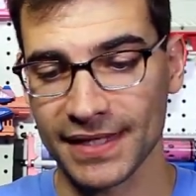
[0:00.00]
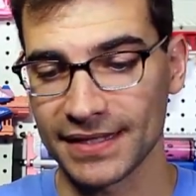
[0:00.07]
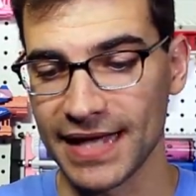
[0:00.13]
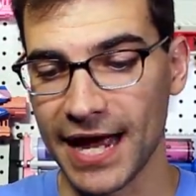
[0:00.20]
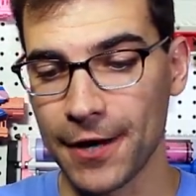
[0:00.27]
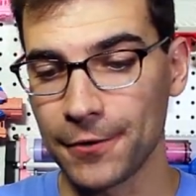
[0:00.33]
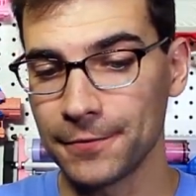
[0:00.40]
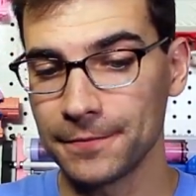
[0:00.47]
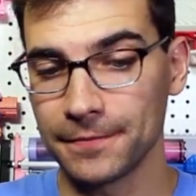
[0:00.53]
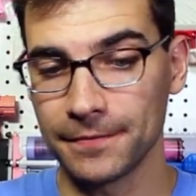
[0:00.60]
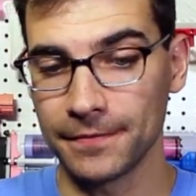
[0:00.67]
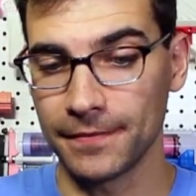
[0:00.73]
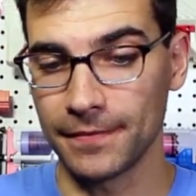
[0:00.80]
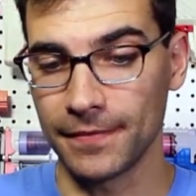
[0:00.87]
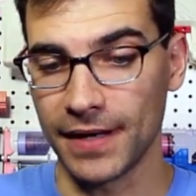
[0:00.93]
Now,
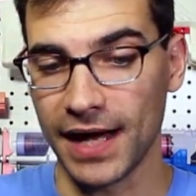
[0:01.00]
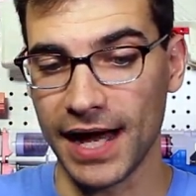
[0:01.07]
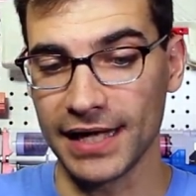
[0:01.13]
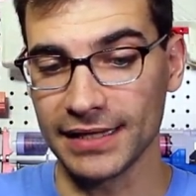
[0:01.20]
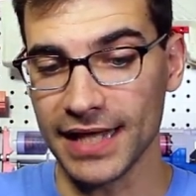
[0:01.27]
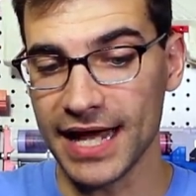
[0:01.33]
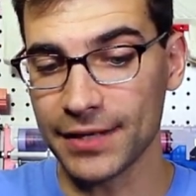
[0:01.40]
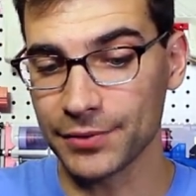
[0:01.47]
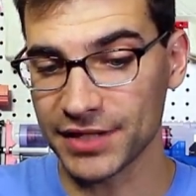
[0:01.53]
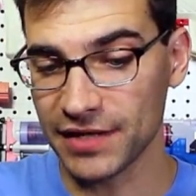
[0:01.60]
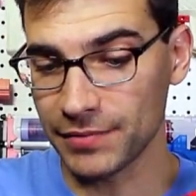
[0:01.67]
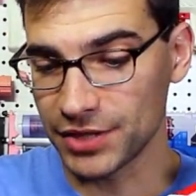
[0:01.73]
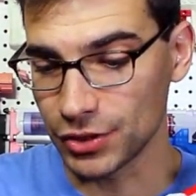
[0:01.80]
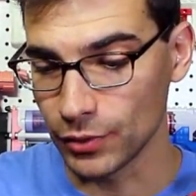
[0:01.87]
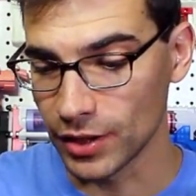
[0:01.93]
I like what
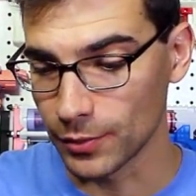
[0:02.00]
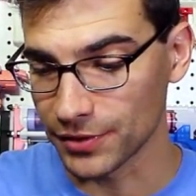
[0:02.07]
they've been doing